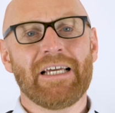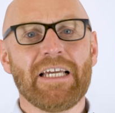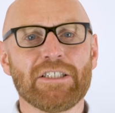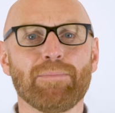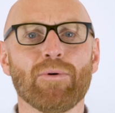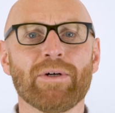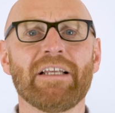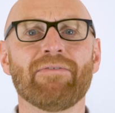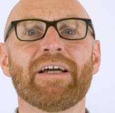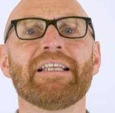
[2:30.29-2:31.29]
explore
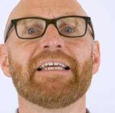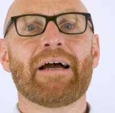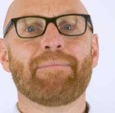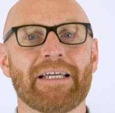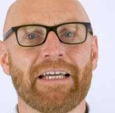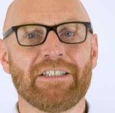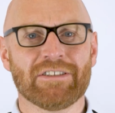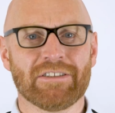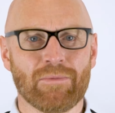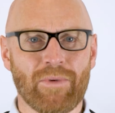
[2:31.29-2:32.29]
kid-friendly
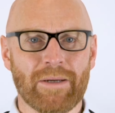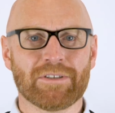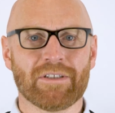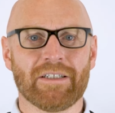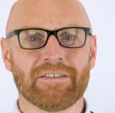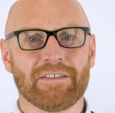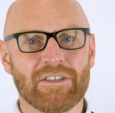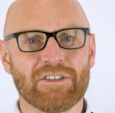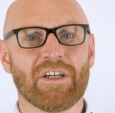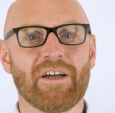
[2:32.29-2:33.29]
applications and websites
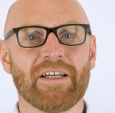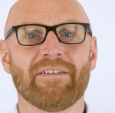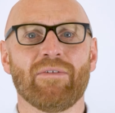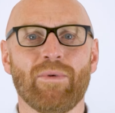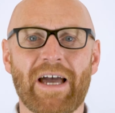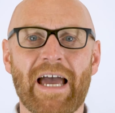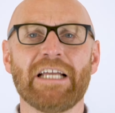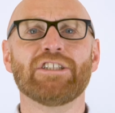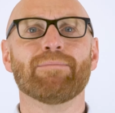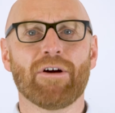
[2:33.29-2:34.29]
designed with
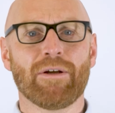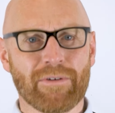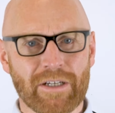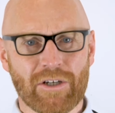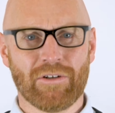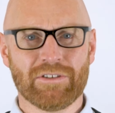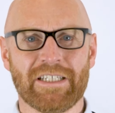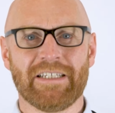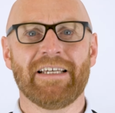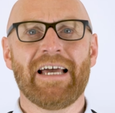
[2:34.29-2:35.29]
age-appropriate
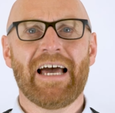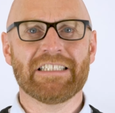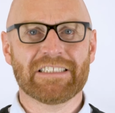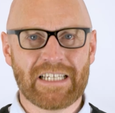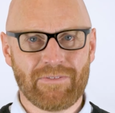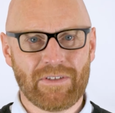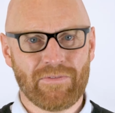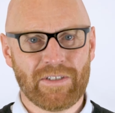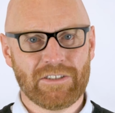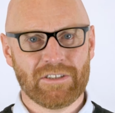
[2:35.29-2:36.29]
content and safety
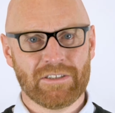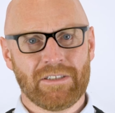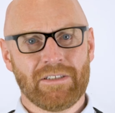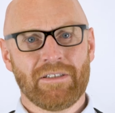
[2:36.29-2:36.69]
features.